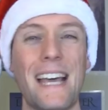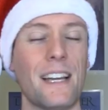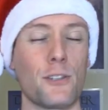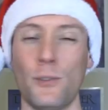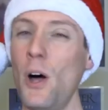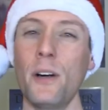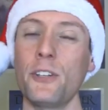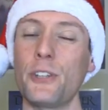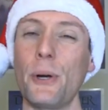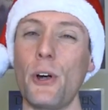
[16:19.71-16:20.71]
And as long
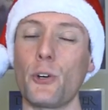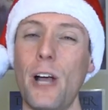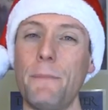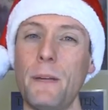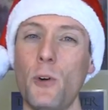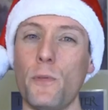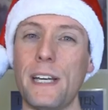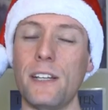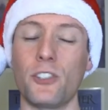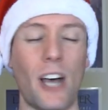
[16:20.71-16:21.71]
as there are crappy
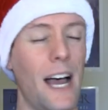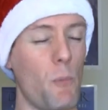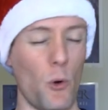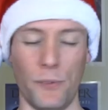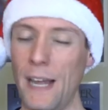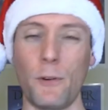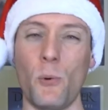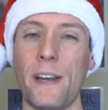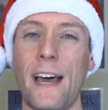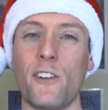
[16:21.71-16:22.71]
movies, I will never
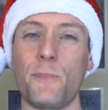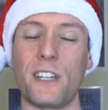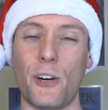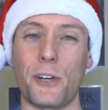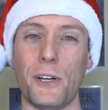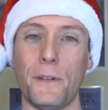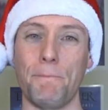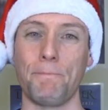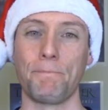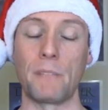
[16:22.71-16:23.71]
run out of material.
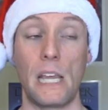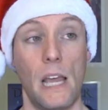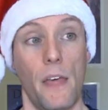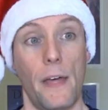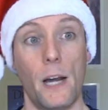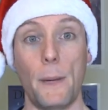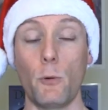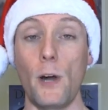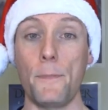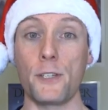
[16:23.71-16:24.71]
That
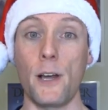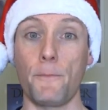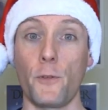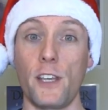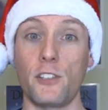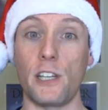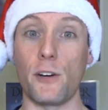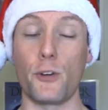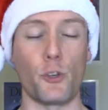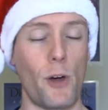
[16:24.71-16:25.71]
about wraps it up for this
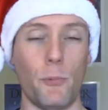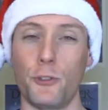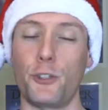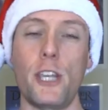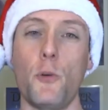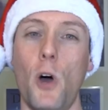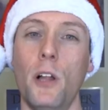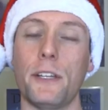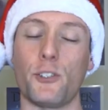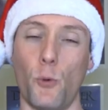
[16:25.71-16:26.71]
year, so I will see you
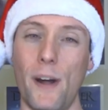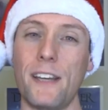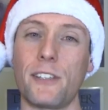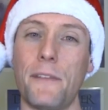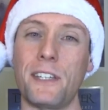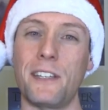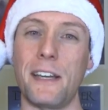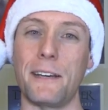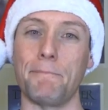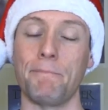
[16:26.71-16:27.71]
all in twenty
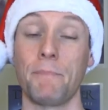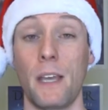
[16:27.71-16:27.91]
seventeen.